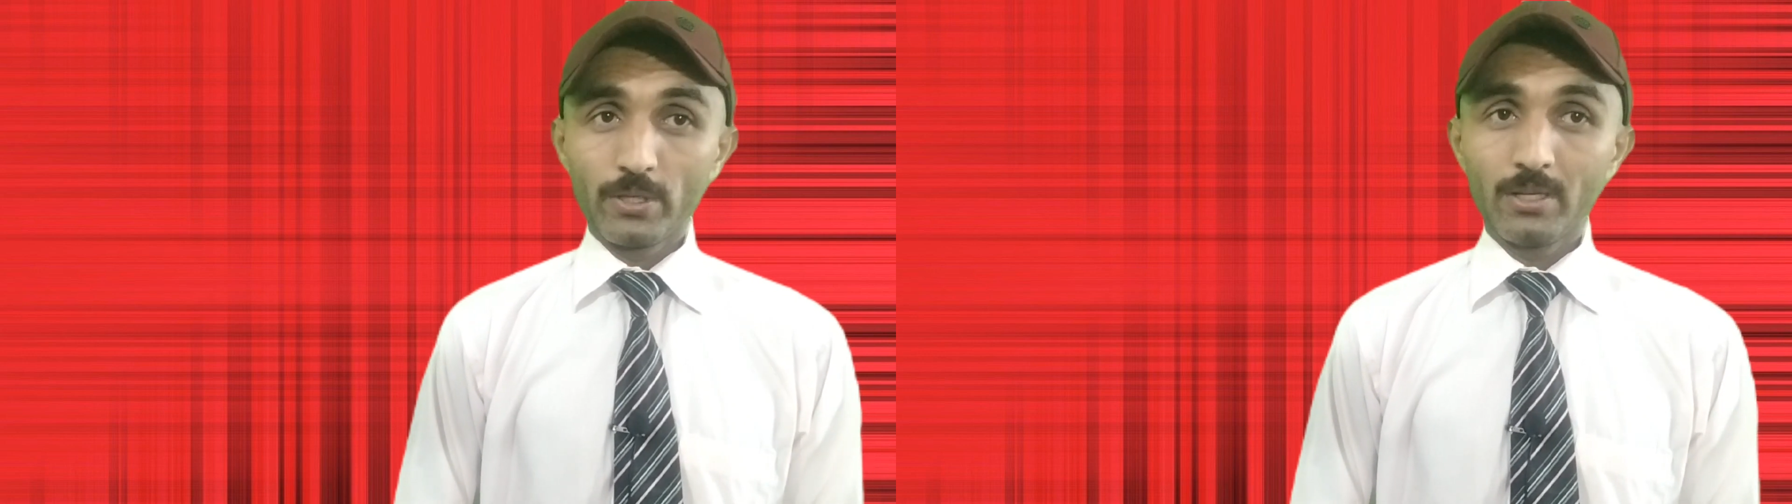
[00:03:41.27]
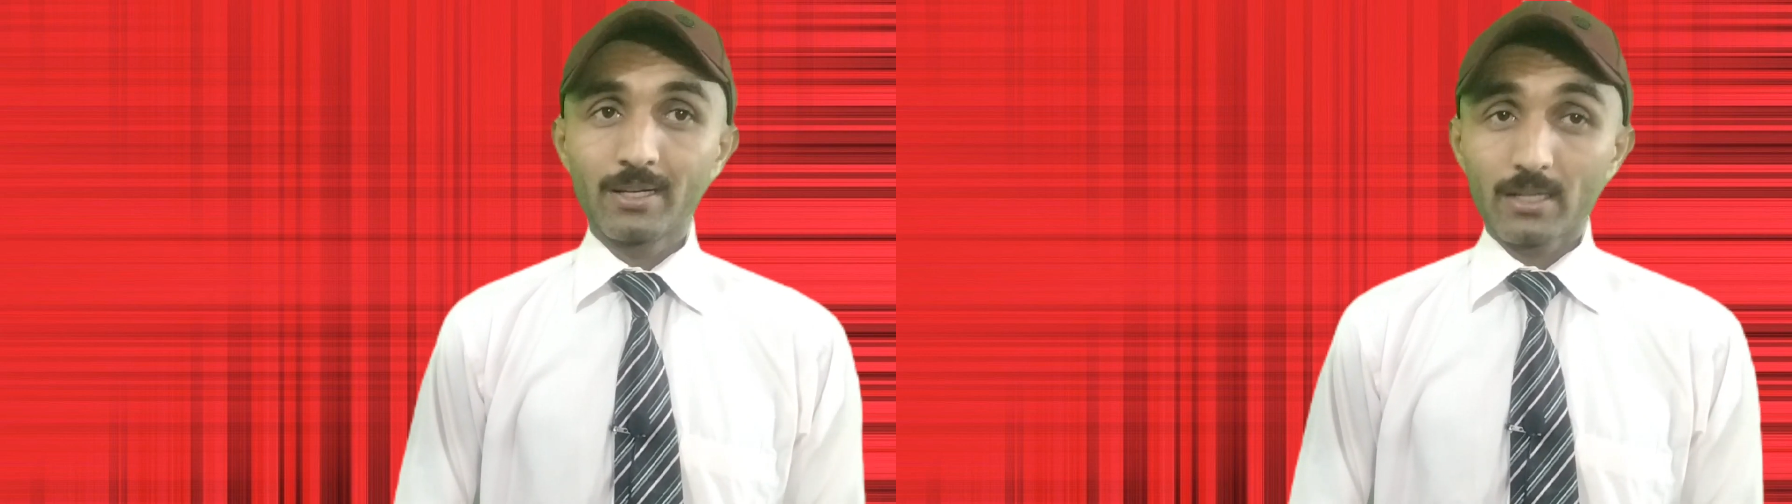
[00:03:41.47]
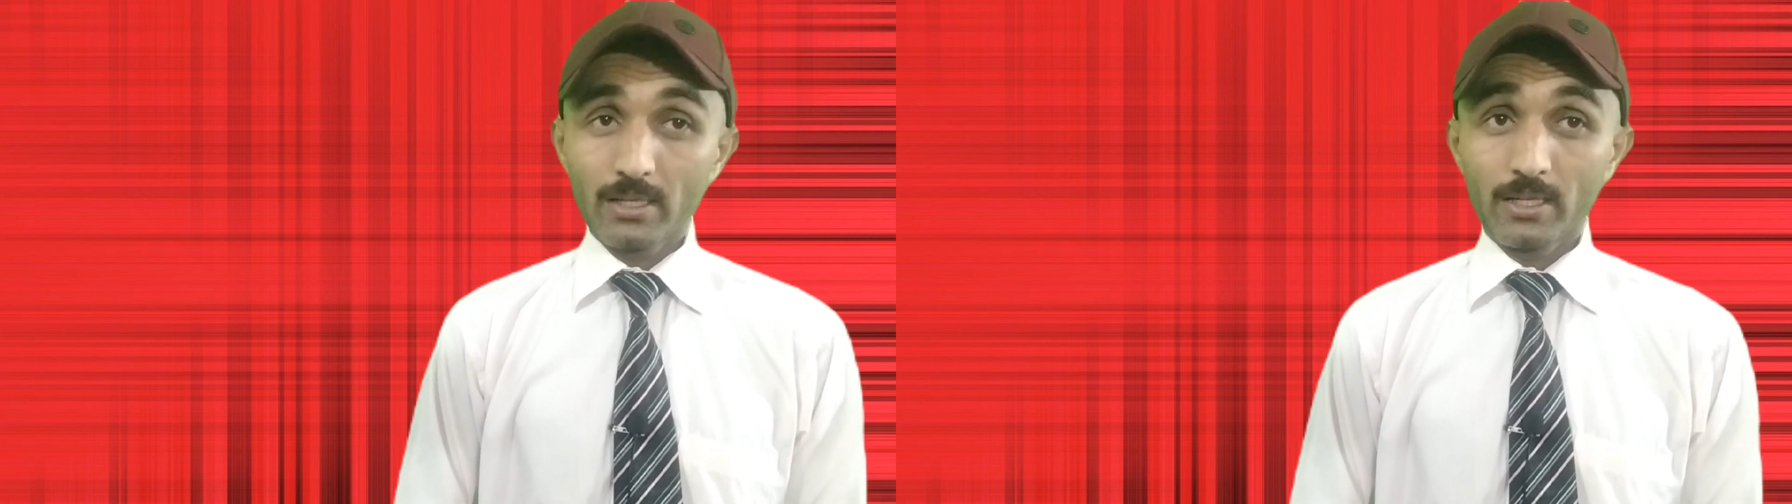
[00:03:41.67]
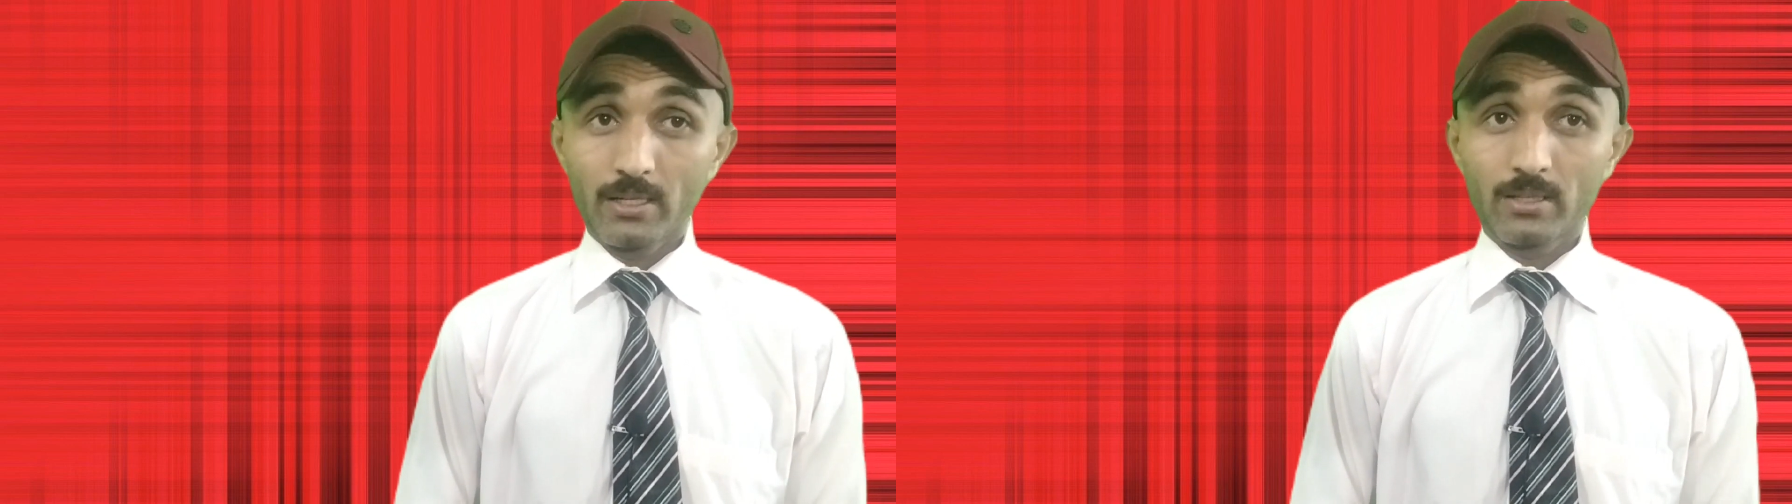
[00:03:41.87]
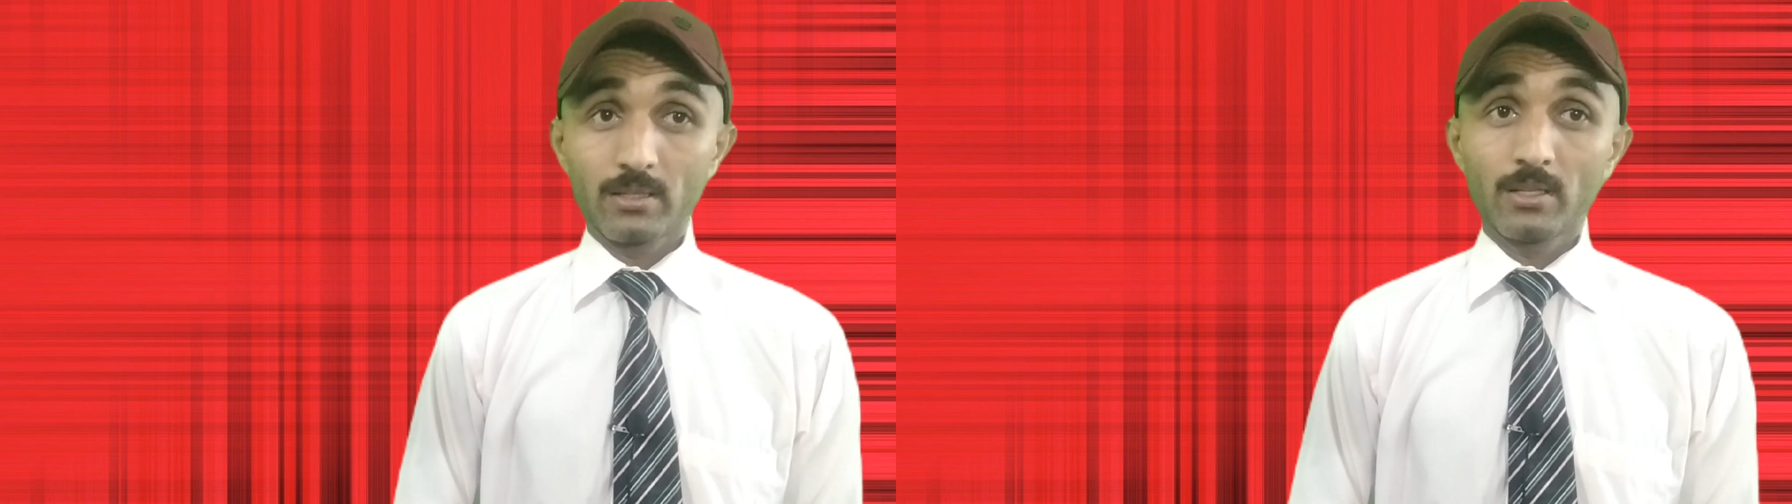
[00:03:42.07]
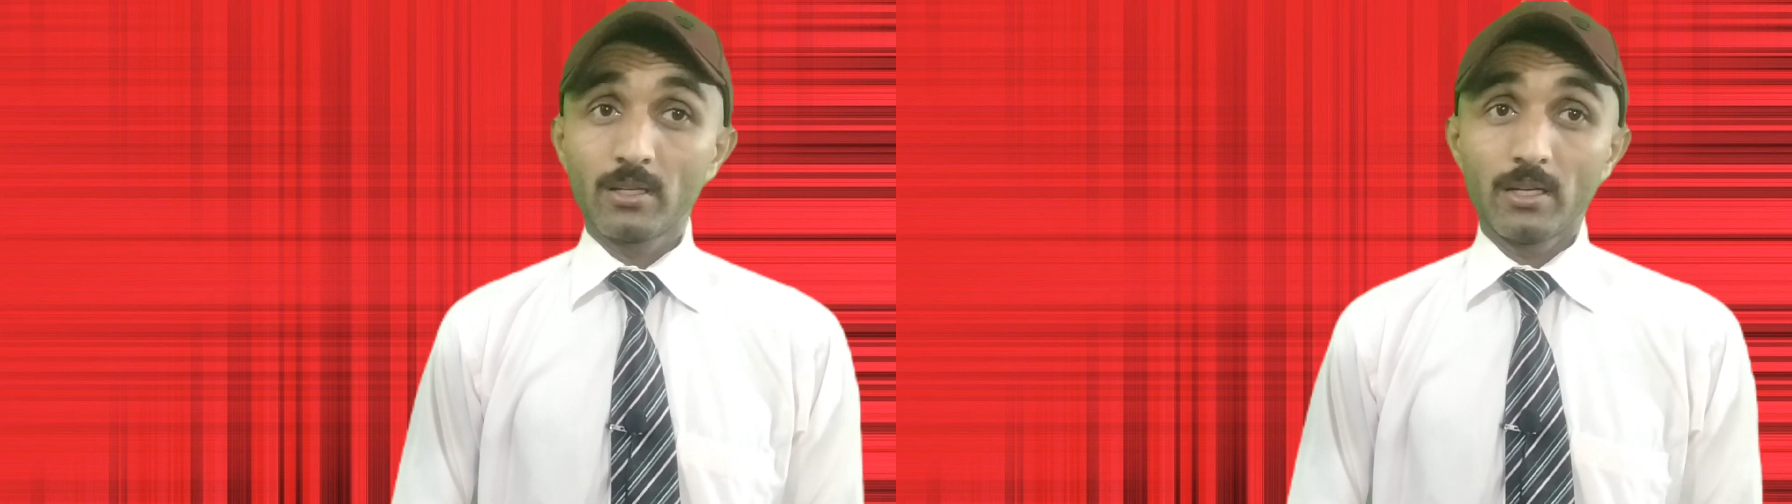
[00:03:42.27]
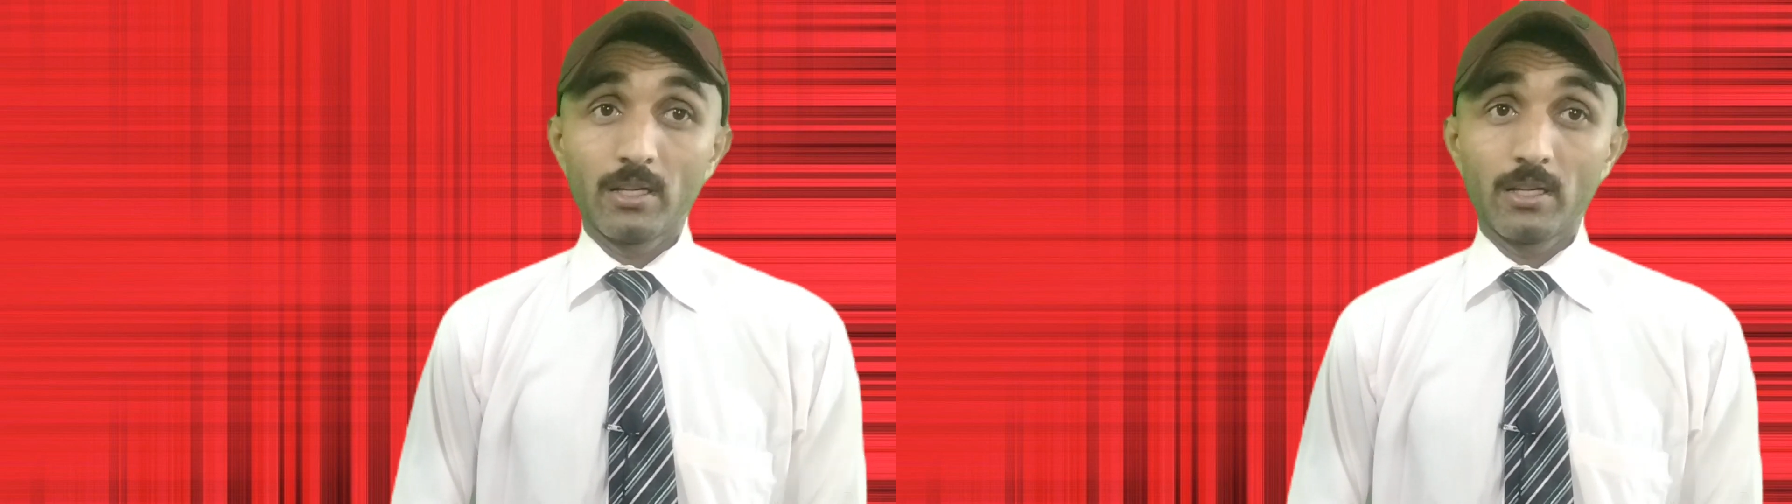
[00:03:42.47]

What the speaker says: be clear,